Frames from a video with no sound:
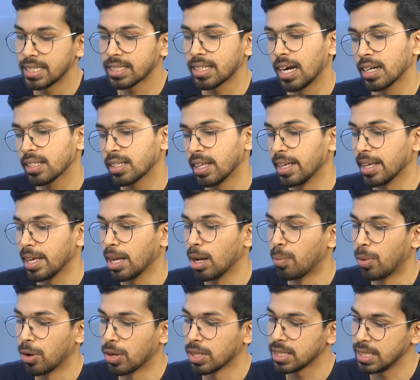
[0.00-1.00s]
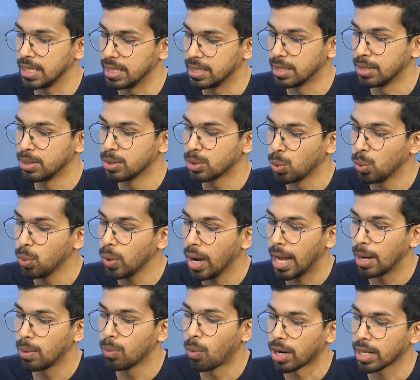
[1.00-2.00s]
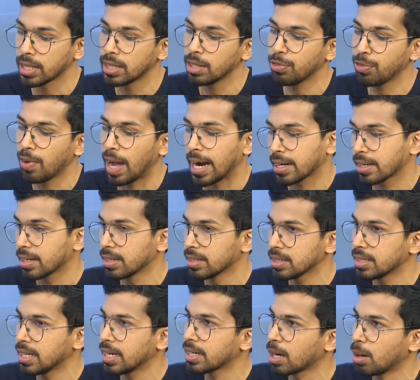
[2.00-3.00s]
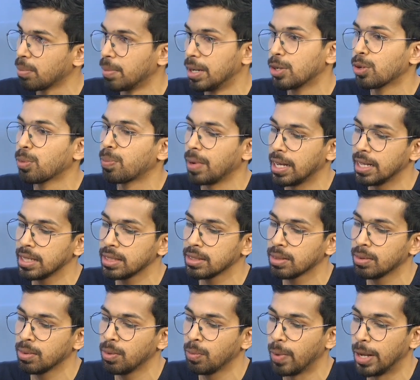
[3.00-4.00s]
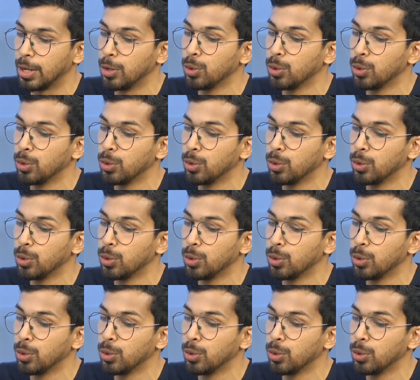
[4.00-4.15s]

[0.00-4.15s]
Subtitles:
start thinking about a season 2, and what are the factors that come into play when